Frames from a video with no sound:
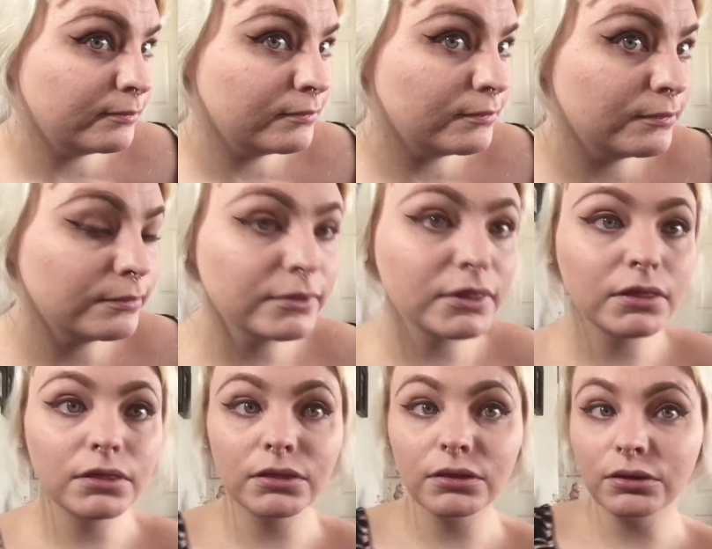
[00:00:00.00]

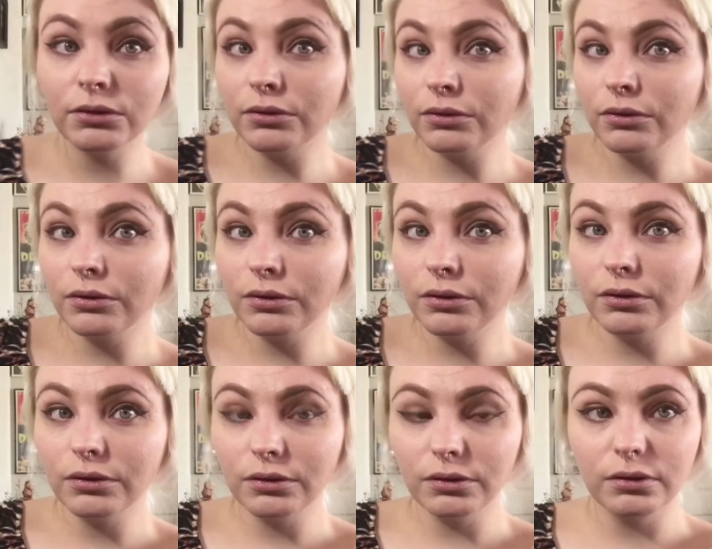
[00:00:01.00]

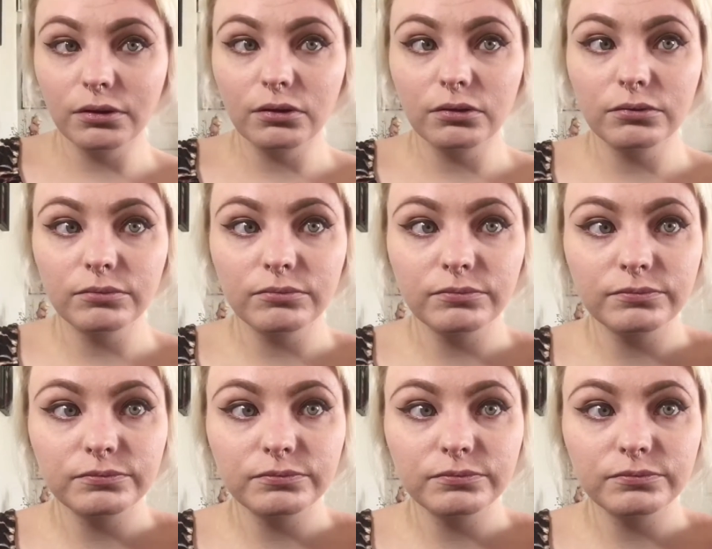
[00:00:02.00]
(no one is talking)